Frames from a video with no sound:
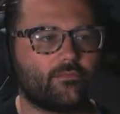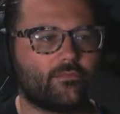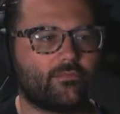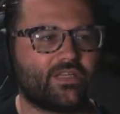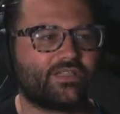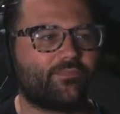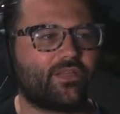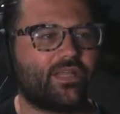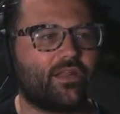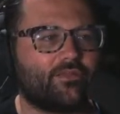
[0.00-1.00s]
That's something
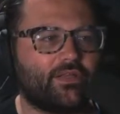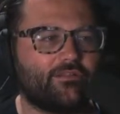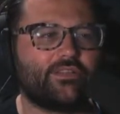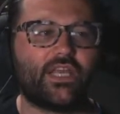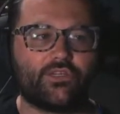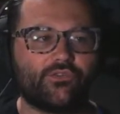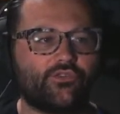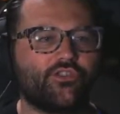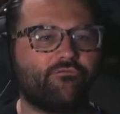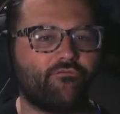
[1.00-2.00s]
that I think Nintendo's
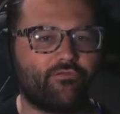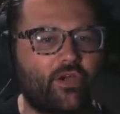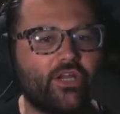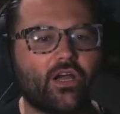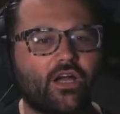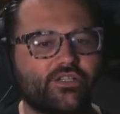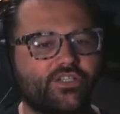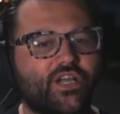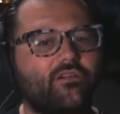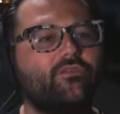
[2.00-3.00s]
usually very
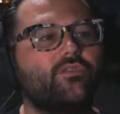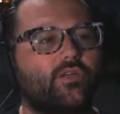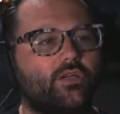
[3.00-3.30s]
conscious of.